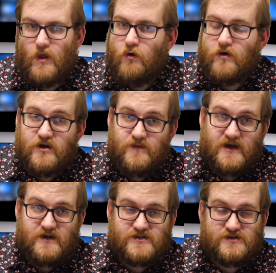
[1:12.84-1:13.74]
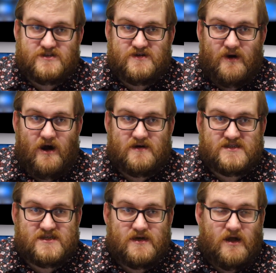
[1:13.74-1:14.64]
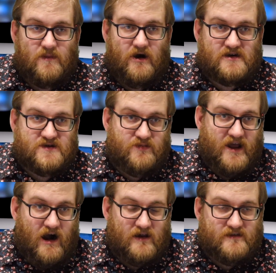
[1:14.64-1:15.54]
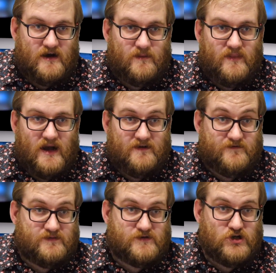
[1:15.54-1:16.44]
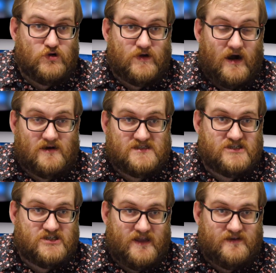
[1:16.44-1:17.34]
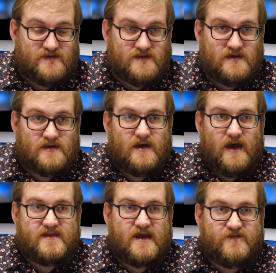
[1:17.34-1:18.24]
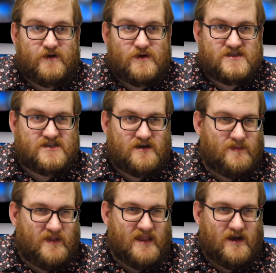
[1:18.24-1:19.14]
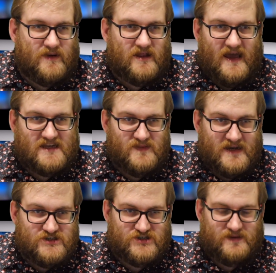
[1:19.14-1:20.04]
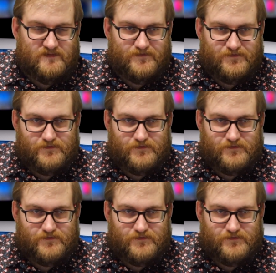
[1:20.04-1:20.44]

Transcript: Or it could be a good source of parts. Parts are pretty hard to come by for new cars in general. Definitely ones that are a little bit less mainstream.